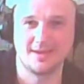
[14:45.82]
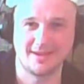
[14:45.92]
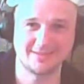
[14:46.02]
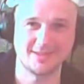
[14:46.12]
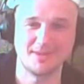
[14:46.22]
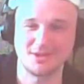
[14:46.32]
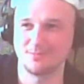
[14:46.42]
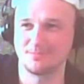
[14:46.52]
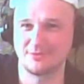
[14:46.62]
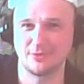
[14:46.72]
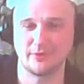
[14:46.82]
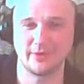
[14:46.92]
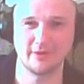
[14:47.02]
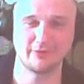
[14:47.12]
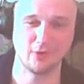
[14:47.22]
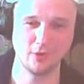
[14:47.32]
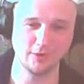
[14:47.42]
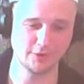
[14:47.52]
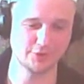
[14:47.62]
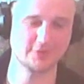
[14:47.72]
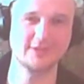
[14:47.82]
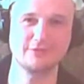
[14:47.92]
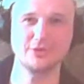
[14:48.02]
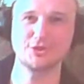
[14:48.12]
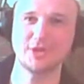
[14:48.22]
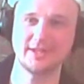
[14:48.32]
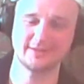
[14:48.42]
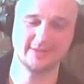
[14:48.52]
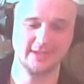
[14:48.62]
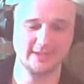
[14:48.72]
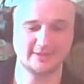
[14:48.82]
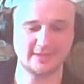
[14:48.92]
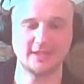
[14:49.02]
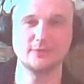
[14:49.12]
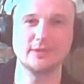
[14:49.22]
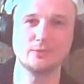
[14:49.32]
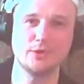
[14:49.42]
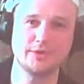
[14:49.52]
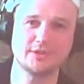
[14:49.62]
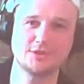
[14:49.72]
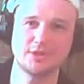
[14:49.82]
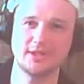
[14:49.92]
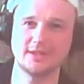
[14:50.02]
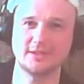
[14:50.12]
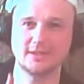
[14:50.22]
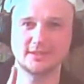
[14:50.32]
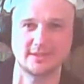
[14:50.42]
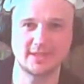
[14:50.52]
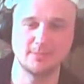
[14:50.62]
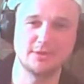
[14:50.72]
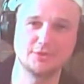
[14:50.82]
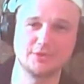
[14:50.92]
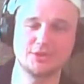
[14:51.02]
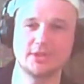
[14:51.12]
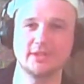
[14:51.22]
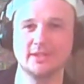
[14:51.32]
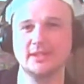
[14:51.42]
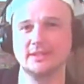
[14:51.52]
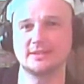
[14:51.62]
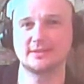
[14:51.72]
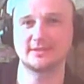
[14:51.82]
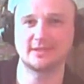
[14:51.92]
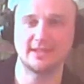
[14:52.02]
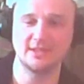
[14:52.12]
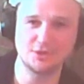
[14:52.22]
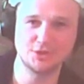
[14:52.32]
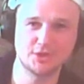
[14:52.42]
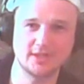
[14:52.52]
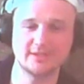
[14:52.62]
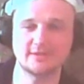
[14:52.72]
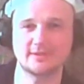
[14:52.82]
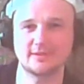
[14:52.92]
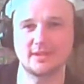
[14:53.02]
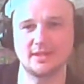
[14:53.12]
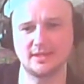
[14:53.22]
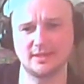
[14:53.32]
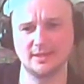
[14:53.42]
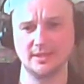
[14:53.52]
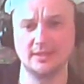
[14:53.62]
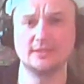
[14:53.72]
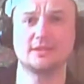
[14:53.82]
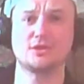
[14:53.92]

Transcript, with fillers: As I mentioned before, we have all those different shaders, starting with the vertex shader, the geometry shader, the tessellation shaders, uh, the